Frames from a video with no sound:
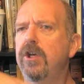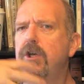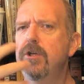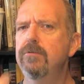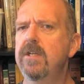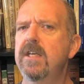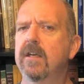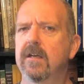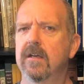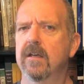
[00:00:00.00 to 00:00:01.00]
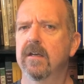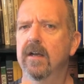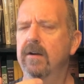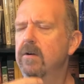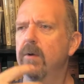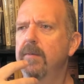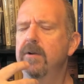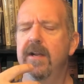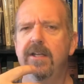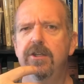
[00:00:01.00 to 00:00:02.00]
unique, I don't know why I put
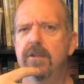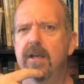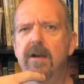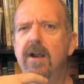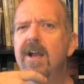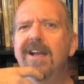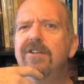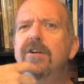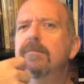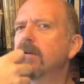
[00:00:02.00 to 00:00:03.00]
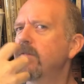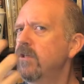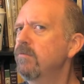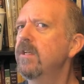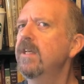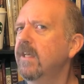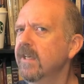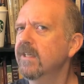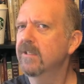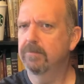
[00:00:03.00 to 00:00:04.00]
an H in there, in terms of unique
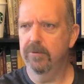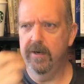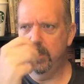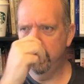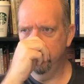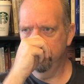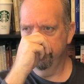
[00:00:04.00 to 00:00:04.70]
inspiration